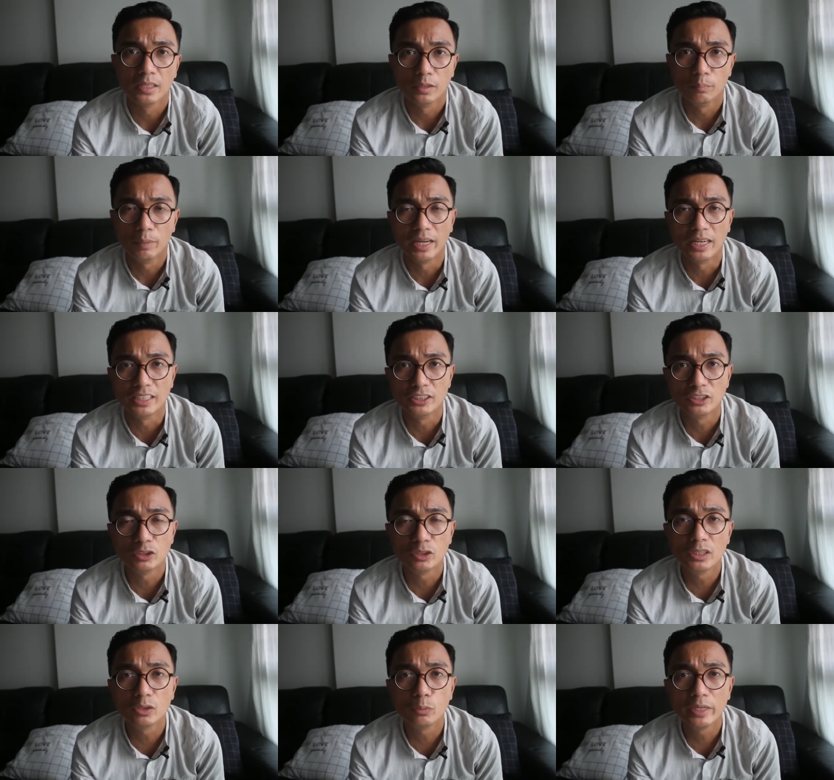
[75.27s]
but a
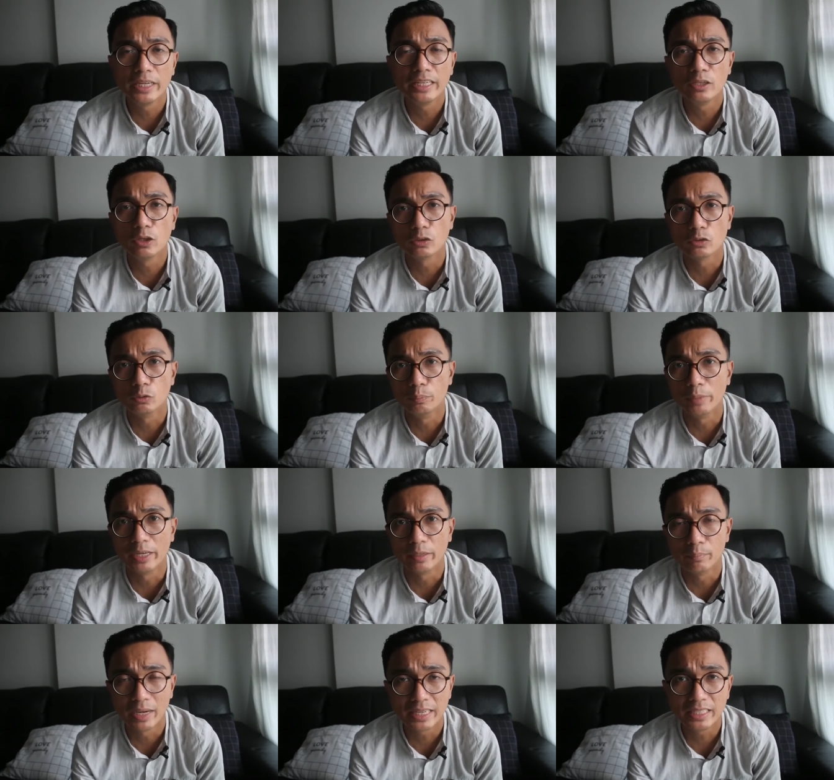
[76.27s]
sure way not to make
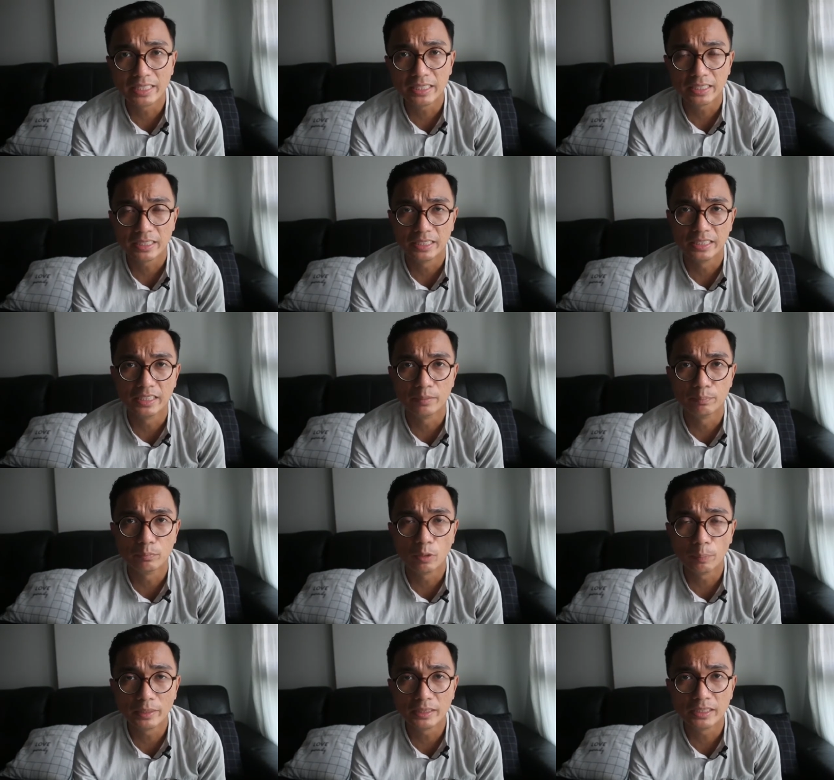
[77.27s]
money in the
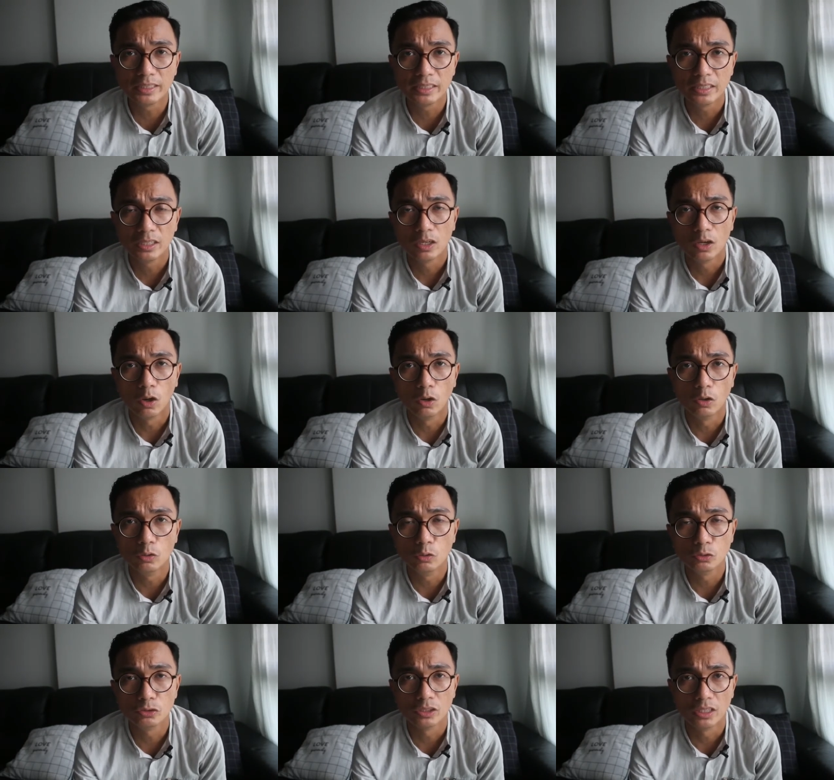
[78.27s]
property or
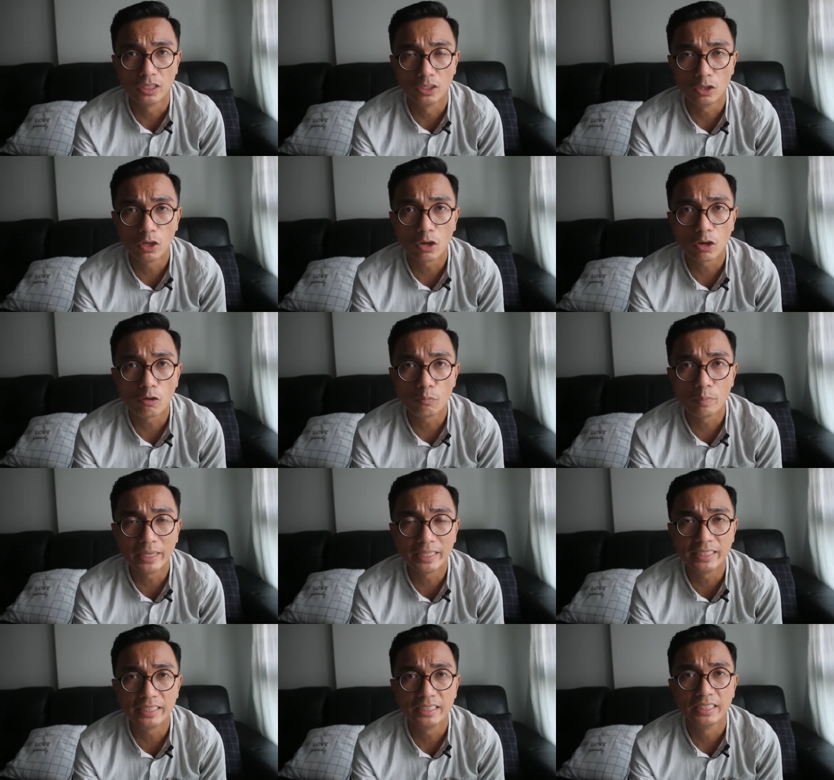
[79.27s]
lose a lot of
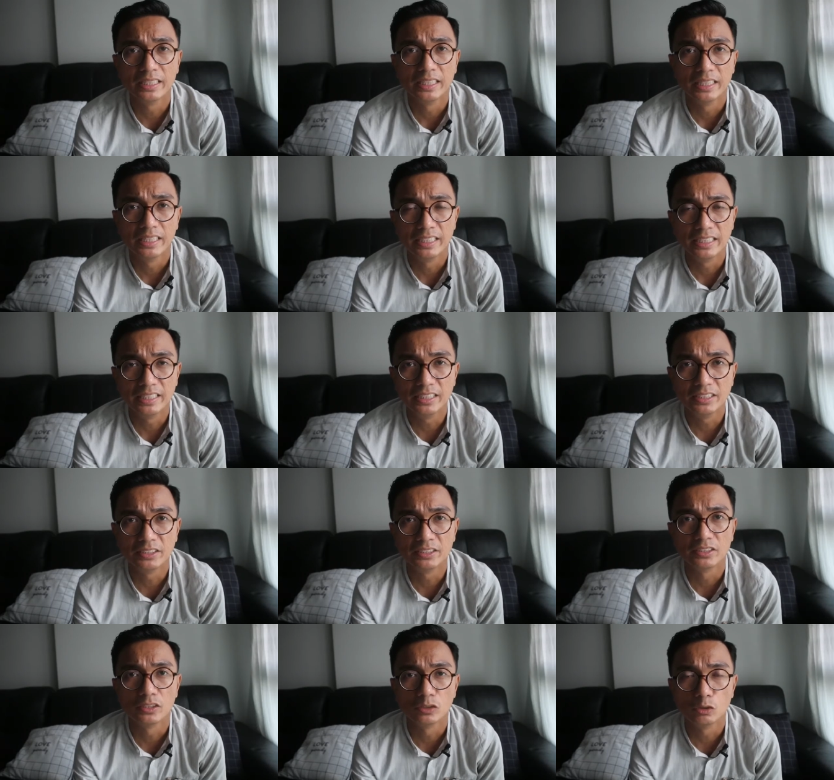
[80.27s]
money
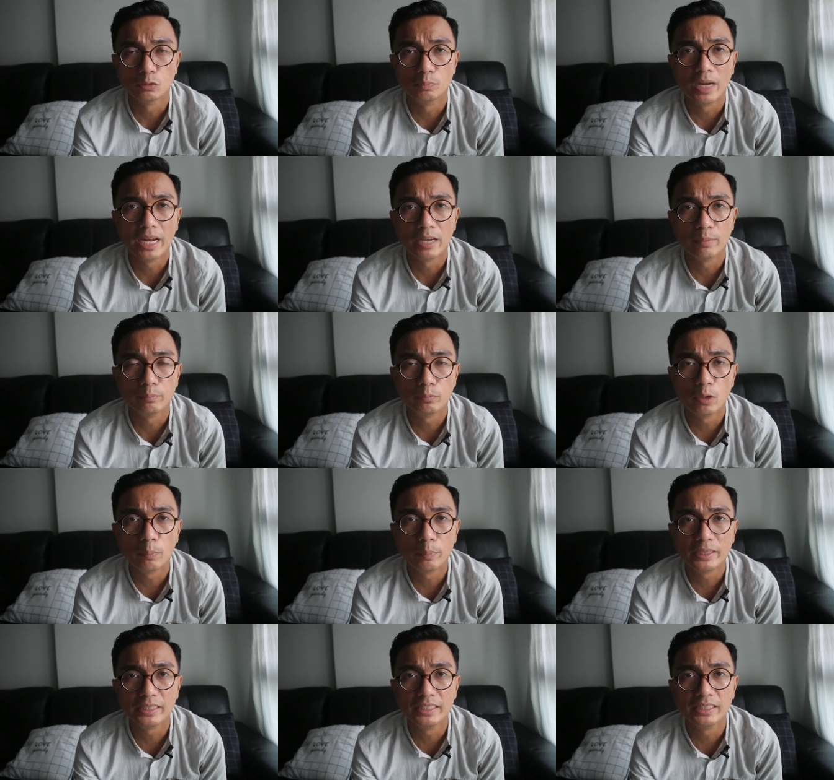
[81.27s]
is to buy a
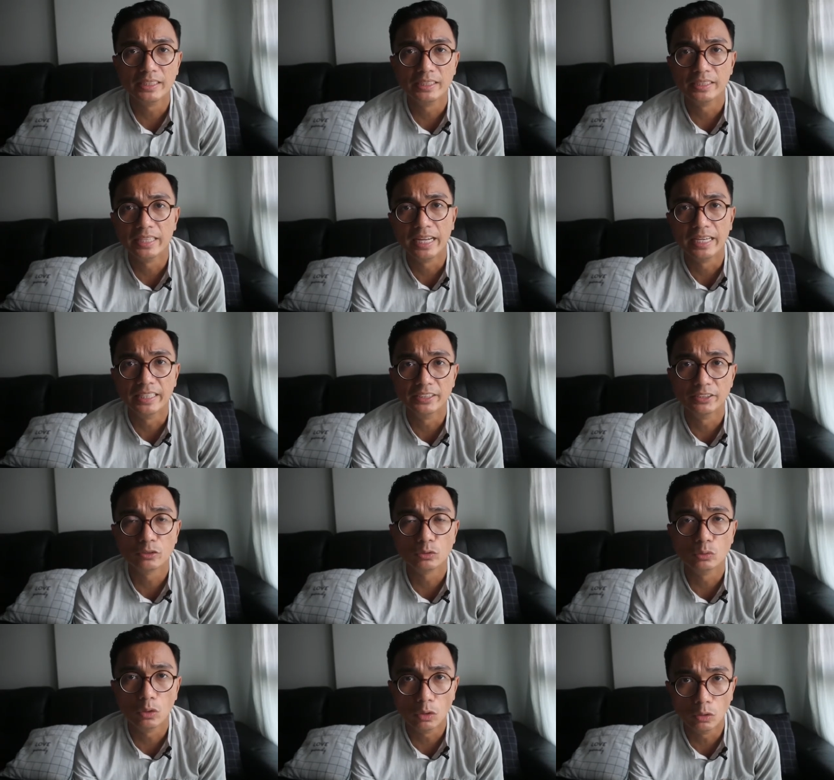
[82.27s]
property that is
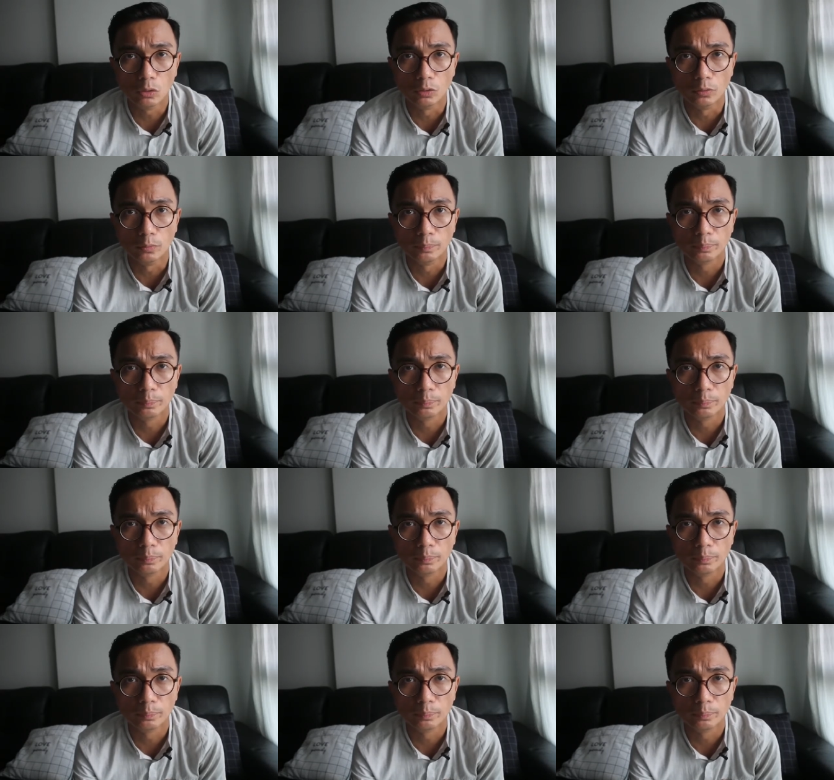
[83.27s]
too old.